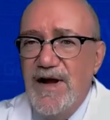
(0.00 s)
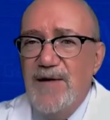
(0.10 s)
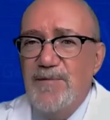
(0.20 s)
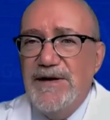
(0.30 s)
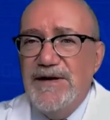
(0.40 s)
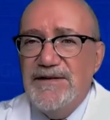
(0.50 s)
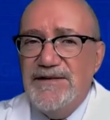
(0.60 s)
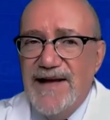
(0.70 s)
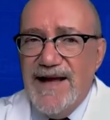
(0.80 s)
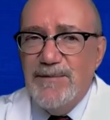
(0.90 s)
being
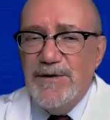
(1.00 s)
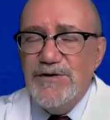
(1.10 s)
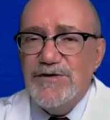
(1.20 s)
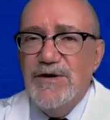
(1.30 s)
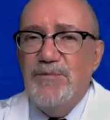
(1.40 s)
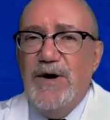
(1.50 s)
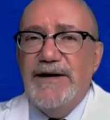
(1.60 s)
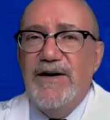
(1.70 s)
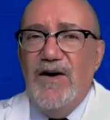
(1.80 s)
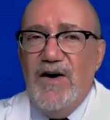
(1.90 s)
damaged
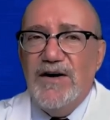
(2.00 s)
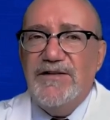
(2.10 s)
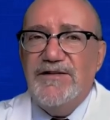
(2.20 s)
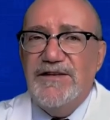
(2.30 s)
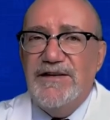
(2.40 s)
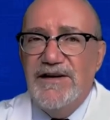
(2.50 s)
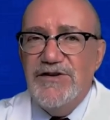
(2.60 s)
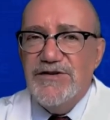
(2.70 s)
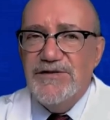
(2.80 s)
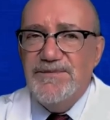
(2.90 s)
by
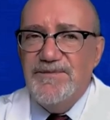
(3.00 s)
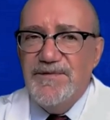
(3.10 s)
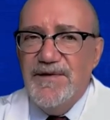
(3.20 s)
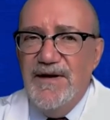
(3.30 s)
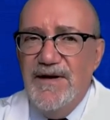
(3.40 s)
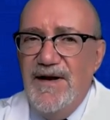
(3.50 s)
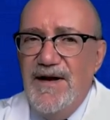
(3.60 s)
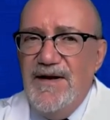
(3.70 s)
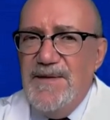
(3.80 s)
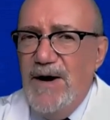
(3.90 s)
oxidation.
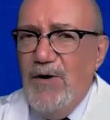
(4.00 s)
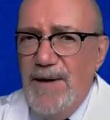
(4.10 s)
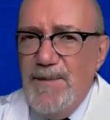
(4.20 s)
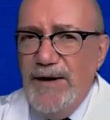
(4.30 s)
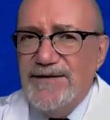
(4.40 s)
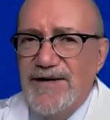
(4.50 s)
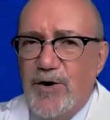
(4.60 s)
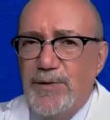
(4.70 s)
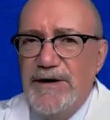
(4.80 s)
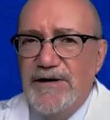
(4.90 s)
Now, I'm not
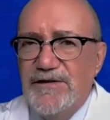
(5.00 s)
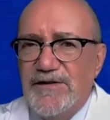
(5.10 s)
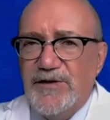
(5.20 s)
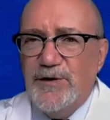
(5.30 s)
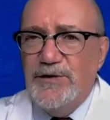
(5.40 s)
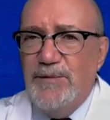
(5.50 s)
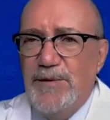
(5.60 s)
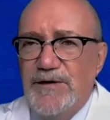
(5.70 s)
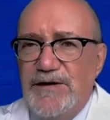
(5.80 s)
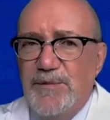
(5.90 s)
terribly concerned
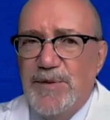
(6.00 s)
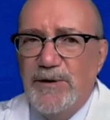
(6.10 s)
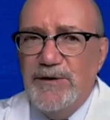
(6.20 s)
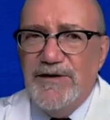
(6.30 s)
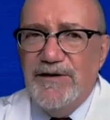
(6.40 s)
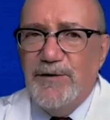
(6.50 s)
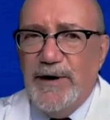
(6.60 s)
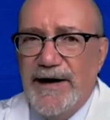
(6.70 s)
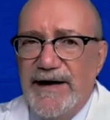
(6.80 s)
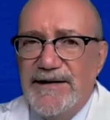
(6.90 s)
about the appearance of her
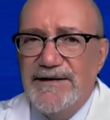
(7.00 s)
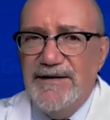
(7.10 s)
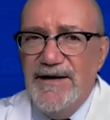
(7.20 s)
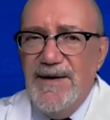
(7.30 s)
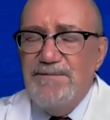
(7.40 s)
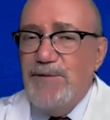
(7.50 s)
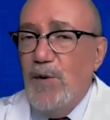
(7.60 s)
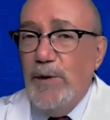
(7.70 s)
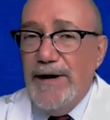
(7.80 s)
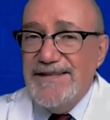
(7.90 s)
hand,
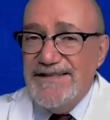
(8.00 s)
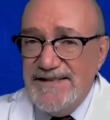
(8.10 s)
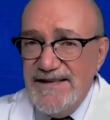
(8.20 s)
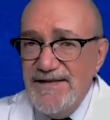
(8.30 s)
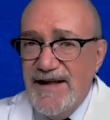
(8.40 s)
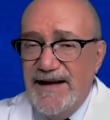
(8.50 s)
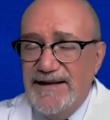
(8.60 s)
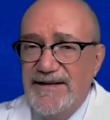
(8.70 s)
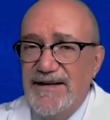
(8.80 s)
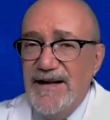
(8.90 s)
but when I see that,
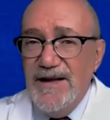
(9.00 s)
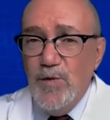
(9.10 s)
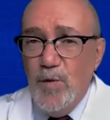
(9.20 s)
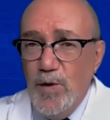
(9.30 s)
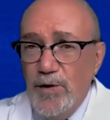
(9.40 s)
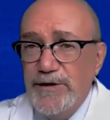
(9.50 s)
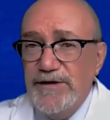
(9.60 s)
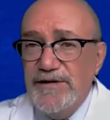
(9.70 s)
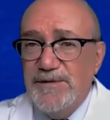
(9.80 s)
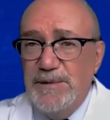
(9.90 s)
it
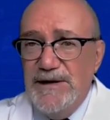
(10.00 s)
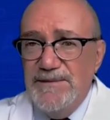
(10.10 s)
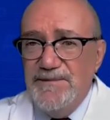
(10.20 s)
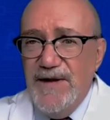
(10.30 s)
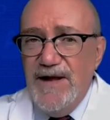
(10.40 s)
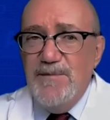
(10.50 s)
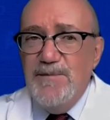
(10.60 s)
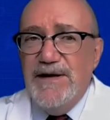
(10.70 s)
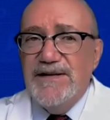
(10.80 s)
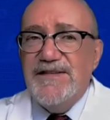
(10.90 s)
worries me
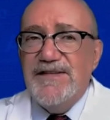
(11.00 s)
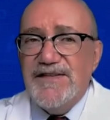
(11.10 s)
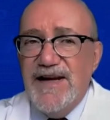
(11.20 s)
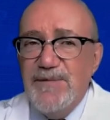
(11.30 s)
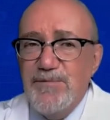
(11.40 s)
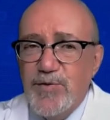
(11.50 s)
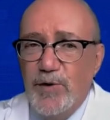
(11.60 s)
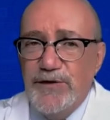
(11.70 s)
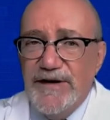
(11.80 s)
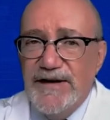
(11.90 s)
because the same
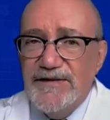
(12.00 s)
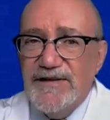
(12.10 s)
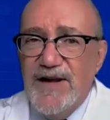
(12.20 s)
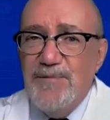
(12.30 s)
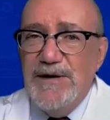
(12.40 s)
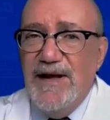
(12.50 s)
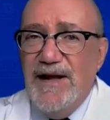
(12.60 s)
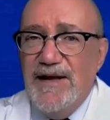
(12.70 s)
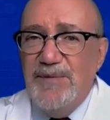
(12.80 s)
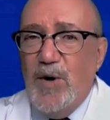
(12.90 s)
process can be
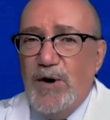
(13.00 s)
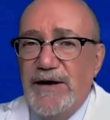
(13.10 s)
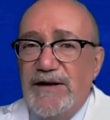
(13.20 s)
taking part in